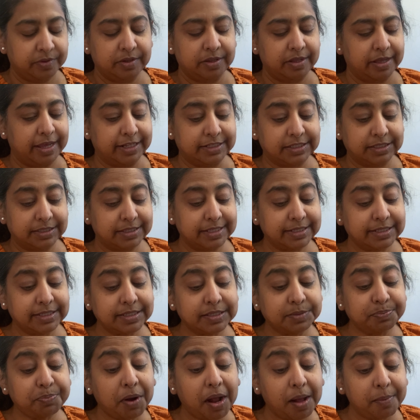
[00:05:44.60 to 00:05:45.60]
this
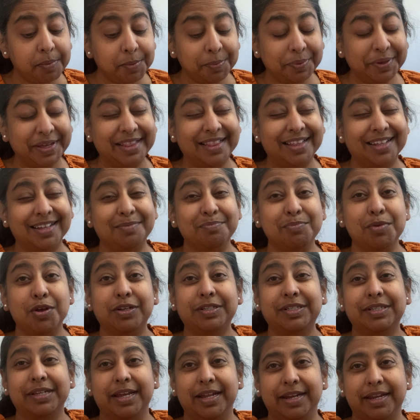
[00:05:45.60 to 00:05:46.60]
is probably the
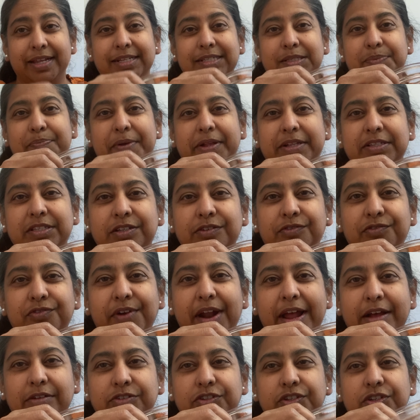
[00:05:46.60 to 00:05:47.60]
most inexpensive
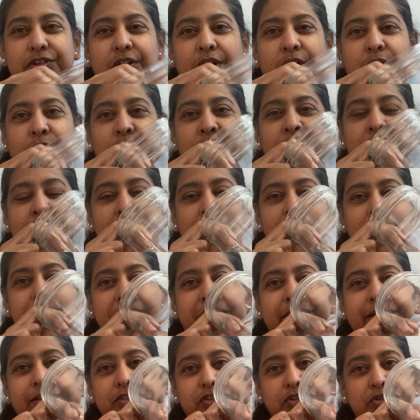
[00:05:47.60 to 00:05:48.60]
route to go,
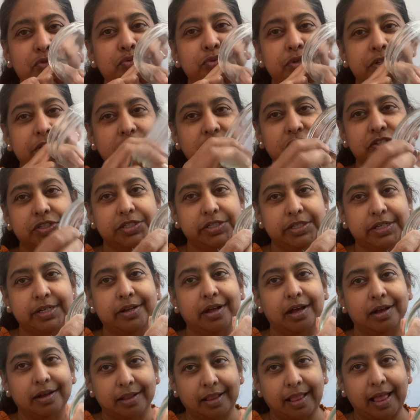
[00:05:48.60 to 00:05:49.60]
because you really just need
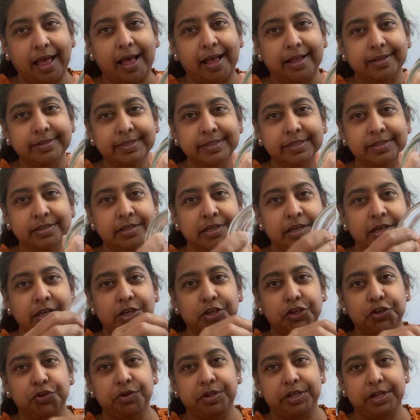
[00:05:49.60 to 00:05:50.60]
a glass,
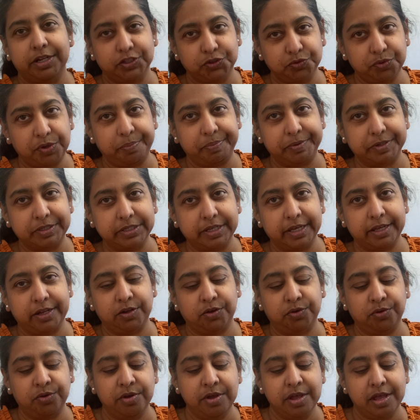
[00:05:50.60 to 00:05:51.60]
you need a sweet
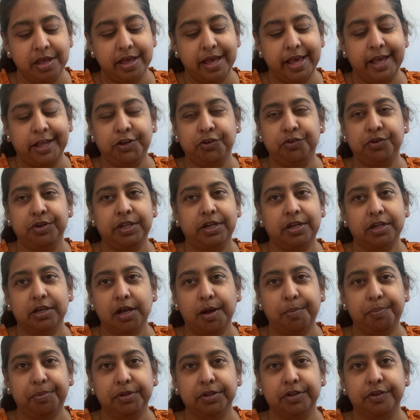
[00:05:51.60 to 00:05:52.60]
potato, and you need a
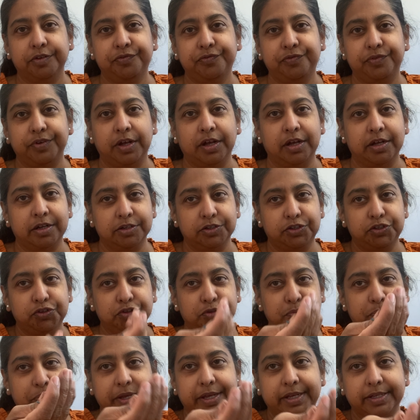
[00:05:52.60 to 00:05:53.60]
couple of
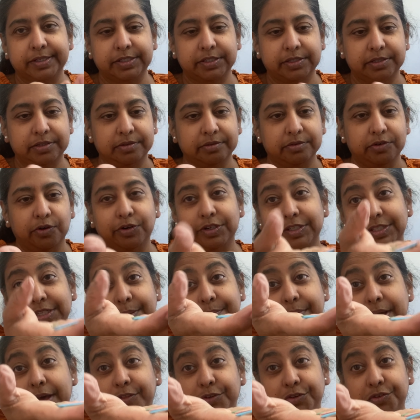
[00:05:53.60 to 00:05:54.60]
toothpicks or
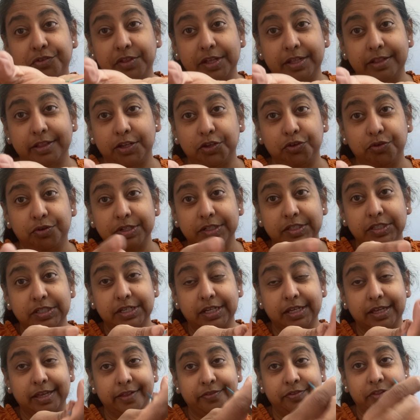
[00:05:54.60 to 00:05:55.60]
some other thing that you could
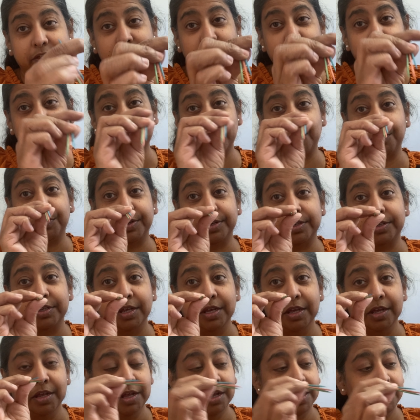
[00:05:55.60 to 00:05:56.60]
stick in there that would
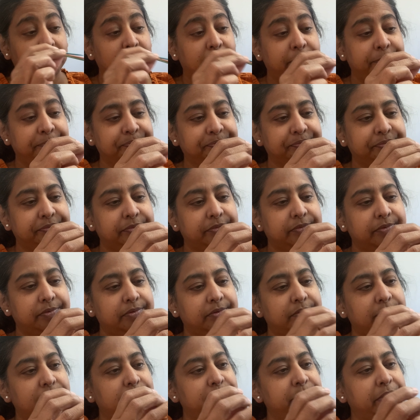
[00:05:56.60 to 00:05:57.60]

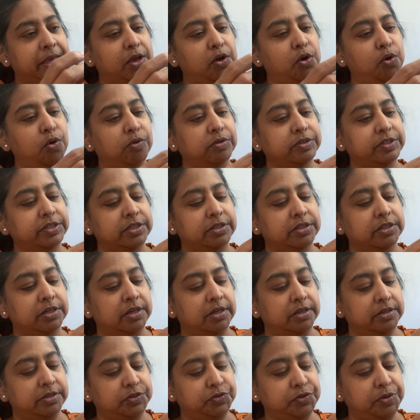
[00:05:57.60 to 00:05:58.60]
make holes in
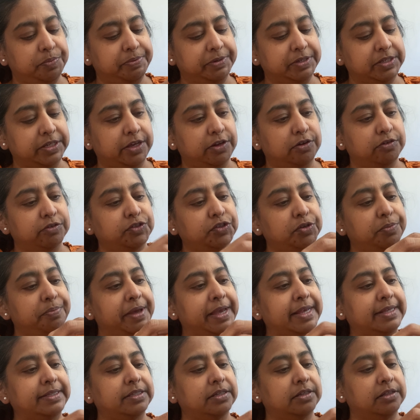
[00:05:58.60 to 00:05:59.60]
the sweet potato. So
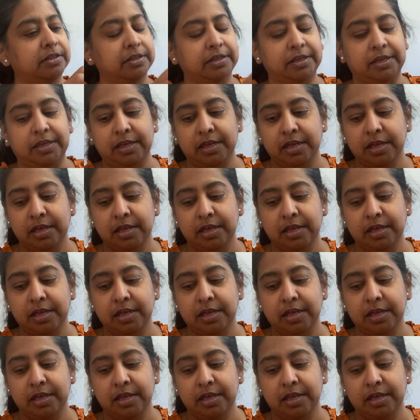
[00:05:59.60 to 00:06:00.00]
basically